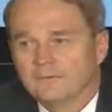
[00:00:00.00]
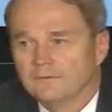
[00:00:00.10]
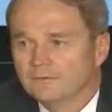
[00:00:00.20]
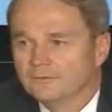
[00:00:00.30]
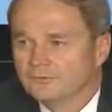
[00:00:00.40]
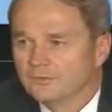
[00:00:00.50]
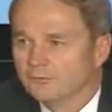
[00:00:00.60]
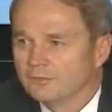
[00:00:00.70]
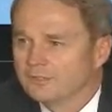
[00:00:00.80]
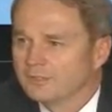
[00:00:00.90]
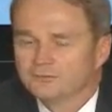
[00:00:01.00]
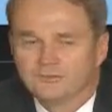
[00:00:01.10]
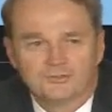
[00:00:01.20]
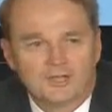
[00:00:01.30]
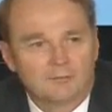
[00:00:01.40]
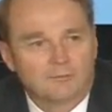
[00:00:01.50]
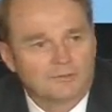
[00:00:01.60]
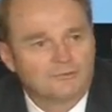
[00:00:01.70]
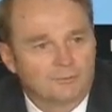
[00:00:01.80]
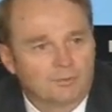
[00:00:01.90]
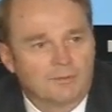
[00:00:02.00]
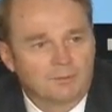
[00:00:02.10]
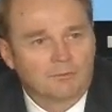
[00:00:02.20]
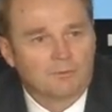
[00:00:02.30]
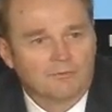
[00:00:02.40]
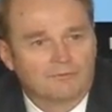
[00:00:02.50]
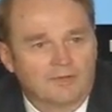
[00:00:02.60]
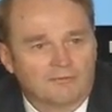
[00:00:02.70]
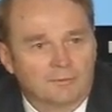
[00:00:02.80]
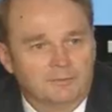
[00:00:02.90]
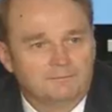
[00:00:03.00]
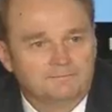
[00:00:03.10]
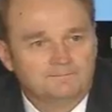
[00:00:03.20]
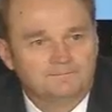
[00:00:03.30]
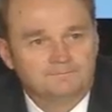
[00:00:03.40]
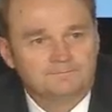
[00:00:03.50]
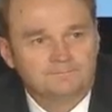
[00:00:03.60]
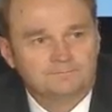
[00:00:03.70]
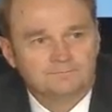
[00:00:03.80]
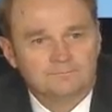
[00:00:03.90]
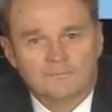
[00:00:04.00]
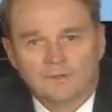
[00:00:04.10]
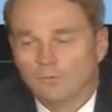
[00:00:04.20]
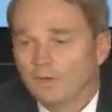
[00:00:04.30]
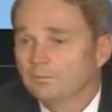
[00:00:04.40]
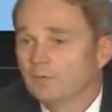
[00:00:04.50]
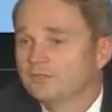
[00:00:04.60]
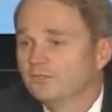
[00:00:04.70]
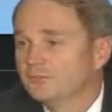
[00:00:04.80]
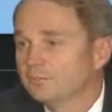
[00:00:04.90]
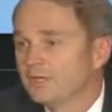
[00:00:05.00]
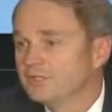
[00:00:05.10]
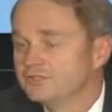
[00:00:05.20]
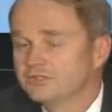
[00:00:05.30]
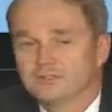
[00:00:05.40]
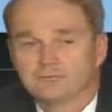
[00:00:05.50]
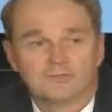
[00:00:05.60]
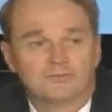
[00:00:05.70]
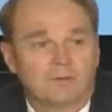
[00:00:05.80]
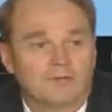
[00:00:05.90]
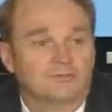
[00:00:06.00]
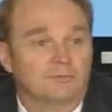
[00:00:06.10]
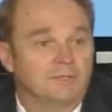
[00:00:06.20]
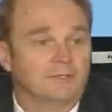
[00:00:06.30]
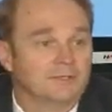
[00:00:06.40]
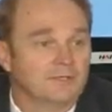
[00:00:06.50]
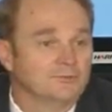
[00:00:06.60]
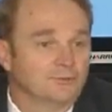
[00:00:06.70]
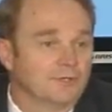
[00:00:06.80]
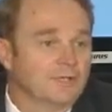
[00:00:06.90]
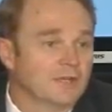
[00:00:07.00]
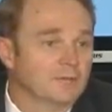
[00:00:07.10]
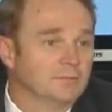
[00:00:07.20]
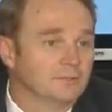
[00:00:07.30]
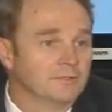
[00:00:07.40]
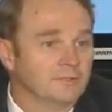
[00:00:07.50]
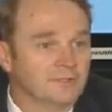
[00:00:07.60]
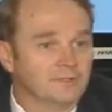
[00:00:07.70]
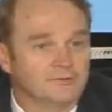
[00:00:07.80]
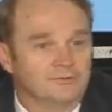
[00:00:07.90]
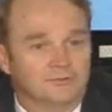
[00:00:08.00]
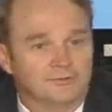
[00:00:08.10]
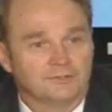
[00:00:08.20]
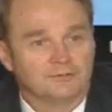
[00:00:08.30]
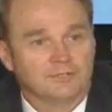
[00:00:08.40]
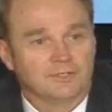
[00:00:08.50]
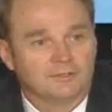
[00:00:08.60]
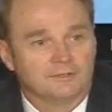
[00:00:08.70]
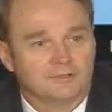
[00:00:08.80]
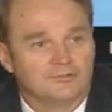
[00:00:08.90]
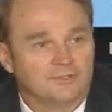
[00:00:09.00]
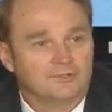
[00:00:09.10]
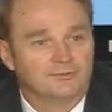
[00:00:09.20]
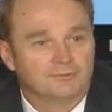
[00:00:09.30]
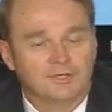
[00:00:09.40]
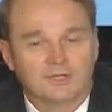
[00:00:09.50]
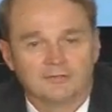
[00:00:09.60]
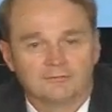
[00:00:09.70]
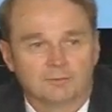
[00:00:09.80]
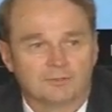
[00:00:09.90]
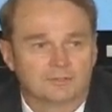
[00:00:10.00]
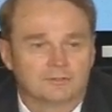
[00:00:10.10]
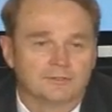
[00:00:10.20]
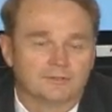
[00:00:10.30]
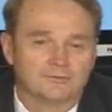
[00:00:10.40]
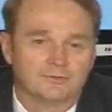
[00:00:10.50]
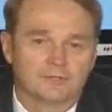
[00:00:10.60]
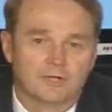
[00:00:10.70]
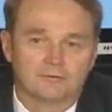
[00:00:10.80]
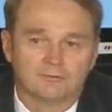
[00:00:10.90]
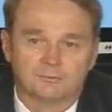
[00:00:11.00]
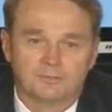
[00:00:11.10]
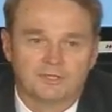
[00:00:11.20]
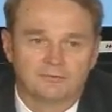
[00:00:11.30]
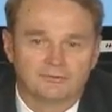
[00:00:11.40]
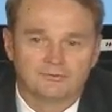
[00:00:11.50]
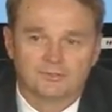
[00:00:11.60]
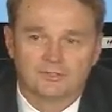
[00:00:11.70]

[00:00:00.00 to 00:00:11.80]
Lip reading: So when it comes to cyber, what's the proper role of government? What participation and responsibilities or accountability does industry have, particularly as Congressman Davis